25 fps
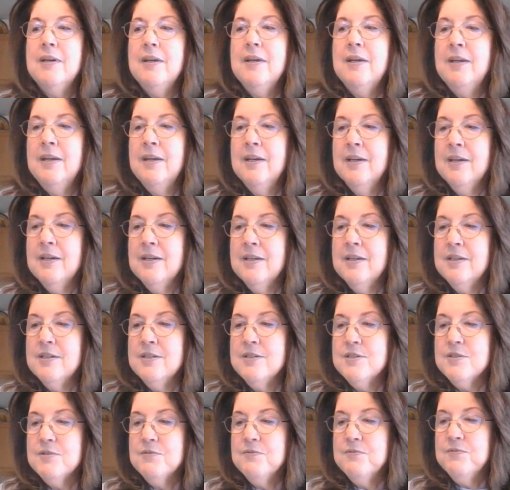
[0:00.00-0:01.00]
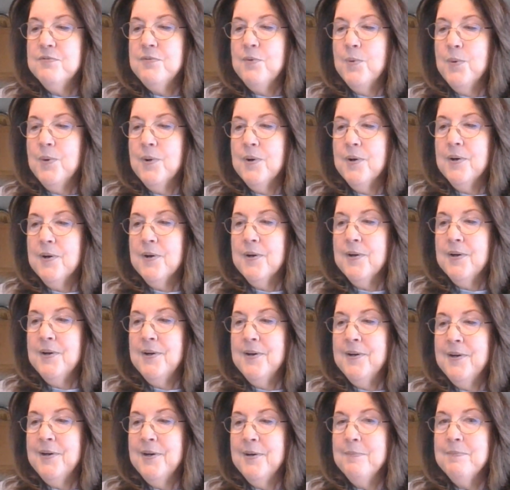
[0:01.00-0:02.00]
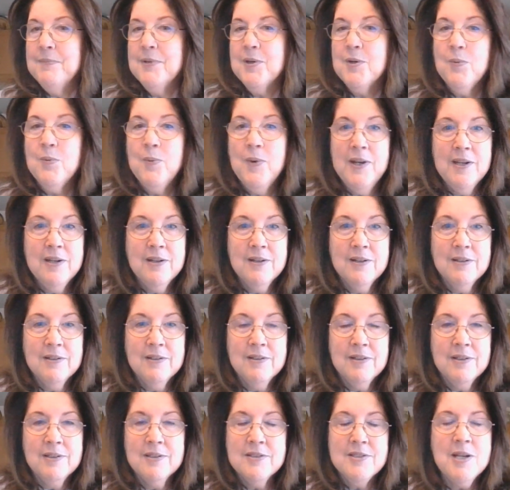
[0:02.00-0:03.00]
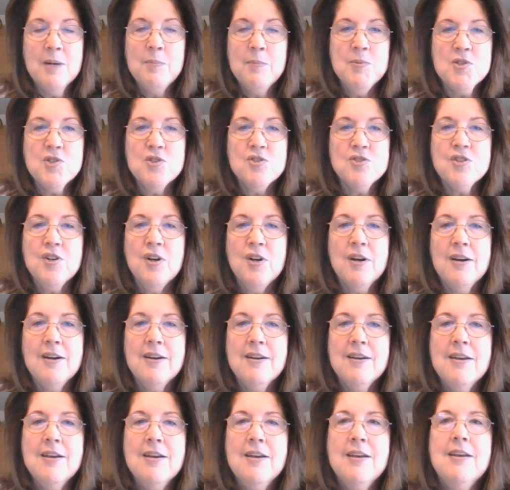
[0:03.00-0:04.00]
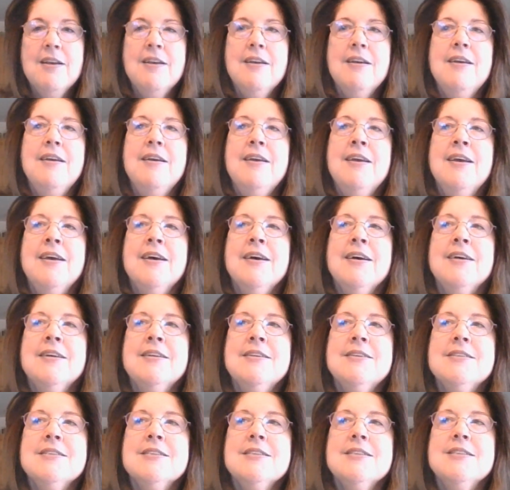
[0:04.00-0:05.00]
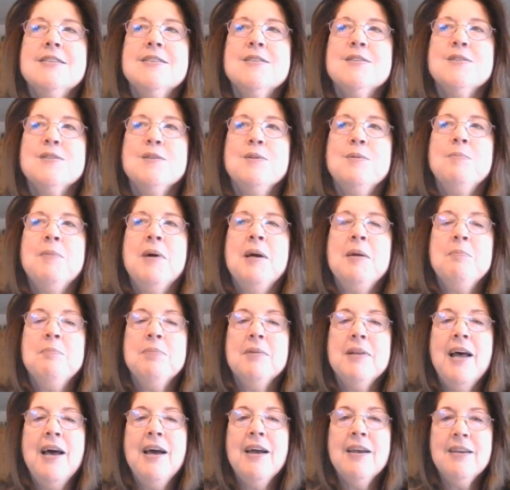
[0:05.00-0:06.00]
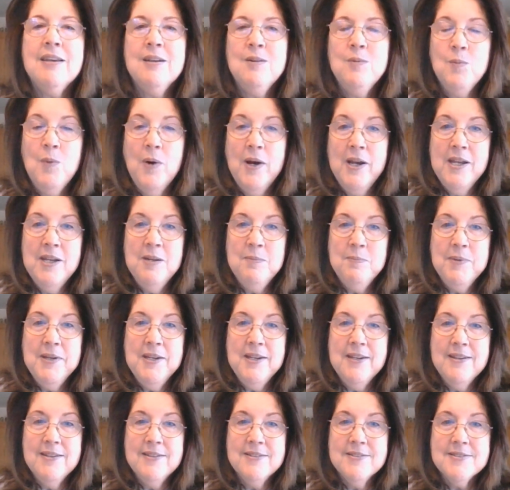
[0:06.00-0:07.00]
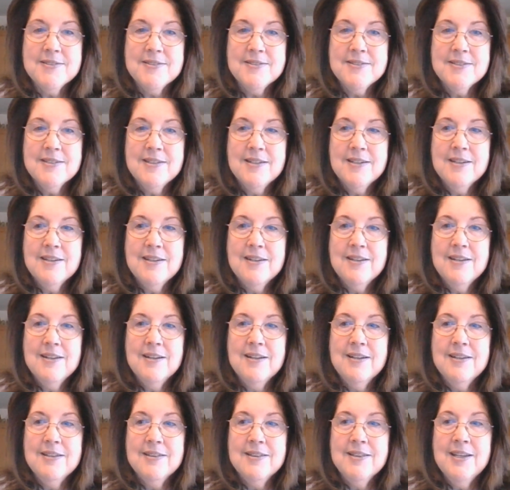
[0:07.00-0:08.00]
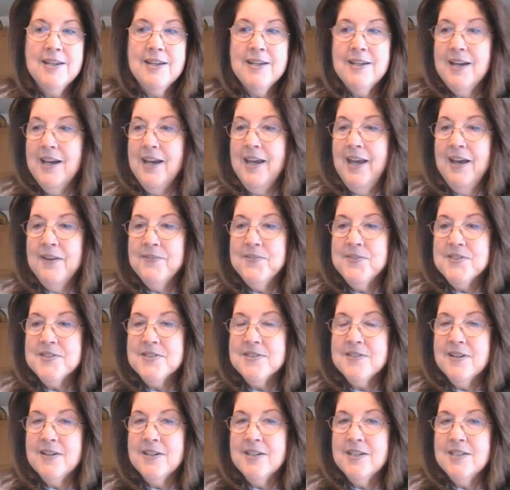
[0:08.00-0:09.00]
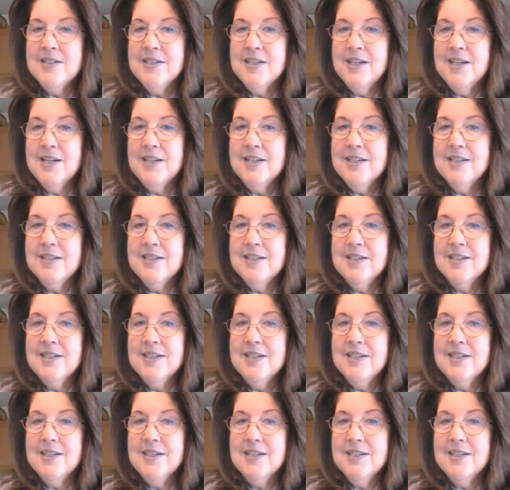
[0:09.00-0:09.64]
and for the temperature chart. And so my black and white piece that I haven't started yet,